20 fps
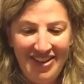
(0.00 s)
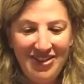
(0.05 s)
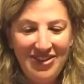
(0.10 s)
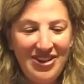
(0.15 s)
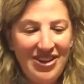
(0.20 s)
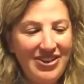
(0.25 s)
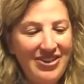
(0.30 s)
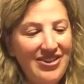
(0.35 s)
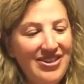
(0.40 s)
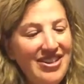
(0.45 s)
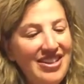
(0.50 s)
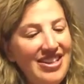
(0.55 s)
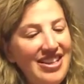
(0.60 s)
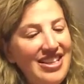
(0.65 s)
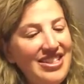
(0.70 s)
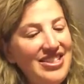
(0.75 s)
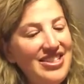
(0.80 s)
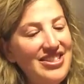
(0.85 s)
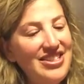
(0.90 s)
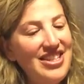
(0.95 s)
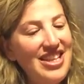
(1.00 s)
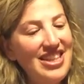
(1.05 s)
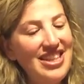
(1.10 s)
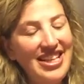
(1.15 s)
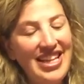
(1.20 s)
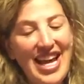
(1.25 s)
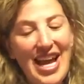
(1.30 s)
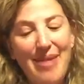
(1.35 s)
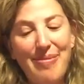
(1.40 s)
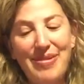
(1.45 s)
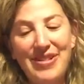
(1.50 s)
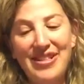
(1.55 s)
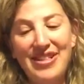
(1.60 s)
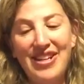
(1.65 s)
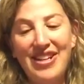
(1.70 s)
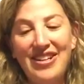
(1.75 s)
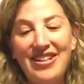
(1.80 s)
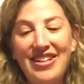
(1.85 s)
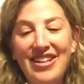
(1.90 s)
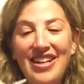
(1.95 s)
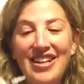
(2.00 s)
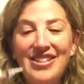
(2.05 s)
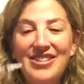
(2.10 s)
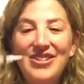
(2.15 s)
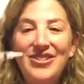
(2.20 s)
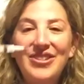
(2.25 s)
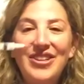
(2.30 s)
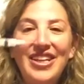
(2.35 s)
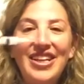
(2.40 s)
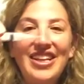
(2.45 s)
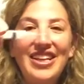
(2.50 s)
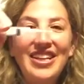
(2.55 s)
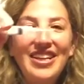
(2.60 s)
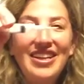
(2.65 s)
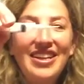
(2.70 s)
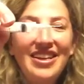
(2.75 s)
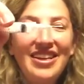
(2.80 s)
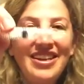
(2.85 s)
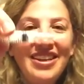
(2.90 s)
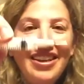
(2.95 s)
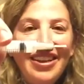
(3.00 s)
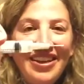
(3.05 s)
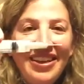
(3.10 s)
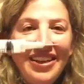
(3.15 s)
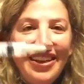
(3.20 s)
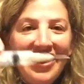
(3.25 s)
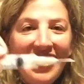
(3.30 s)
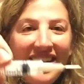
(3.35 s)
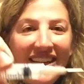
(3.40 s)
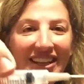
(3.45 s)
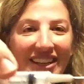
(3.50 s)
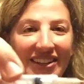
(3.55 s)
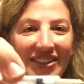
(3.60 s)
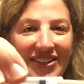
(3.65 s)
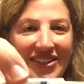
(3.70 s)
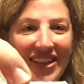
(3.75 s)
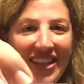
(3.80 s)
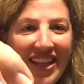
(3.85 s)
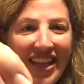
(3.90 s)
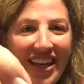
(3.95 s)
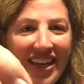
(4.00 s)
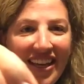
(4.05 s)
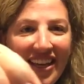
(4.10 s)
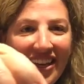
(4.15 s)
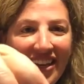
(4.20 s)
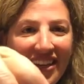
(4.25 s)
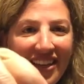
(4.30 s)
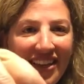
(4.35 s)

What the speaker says: Oh no, it's just that the cap is long. It's only, can you see that?